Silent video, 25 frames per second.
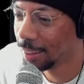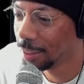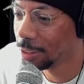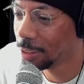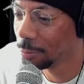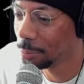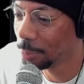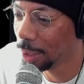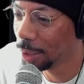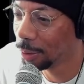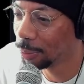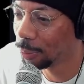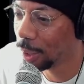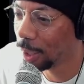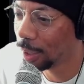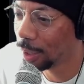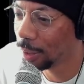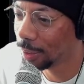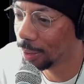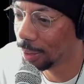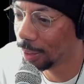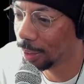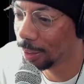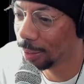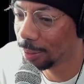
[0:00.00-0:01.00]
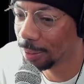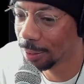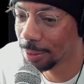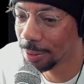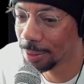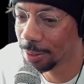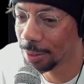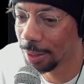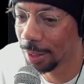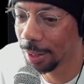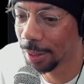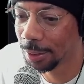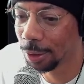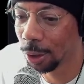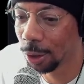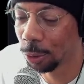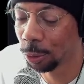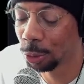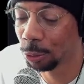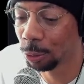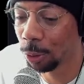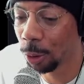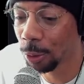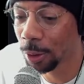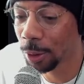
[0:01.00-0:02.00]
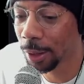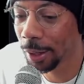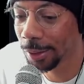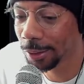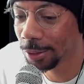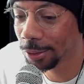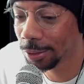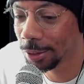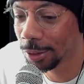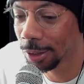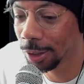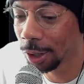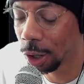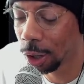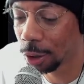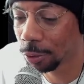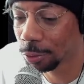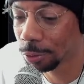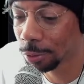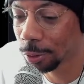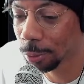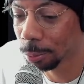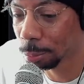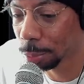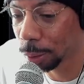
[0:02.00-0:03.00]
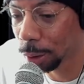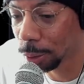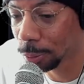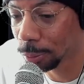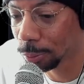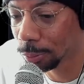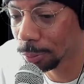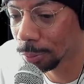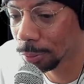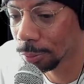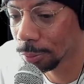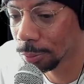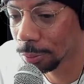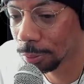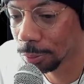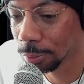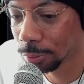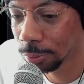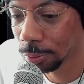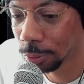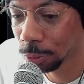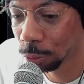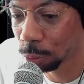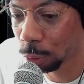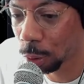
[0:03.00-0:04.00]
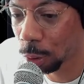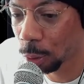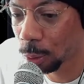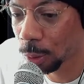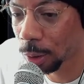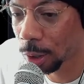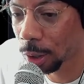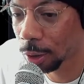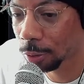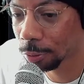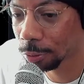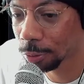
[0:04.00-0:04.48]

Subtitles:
Meanwhile, ETH is like, yo, throw that shit off the boat. Throw it off